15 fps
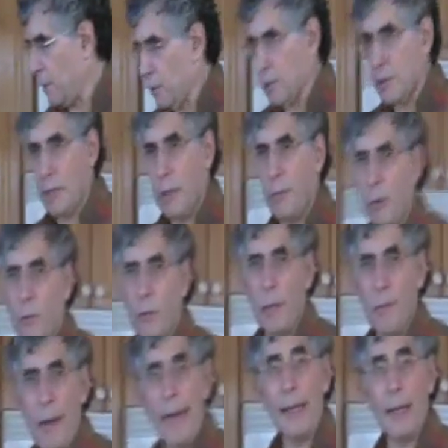You'll see when we
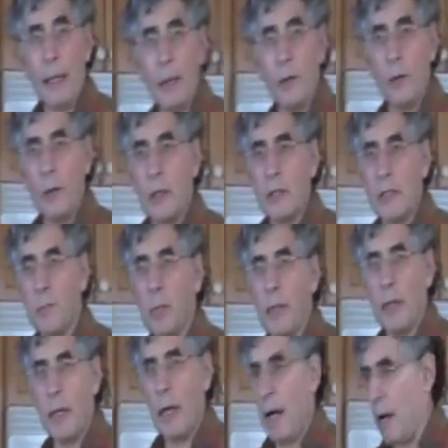make it, you can split
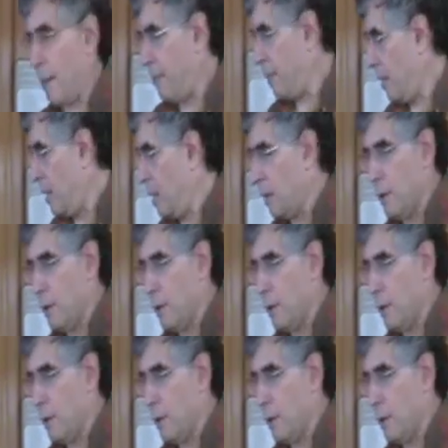it up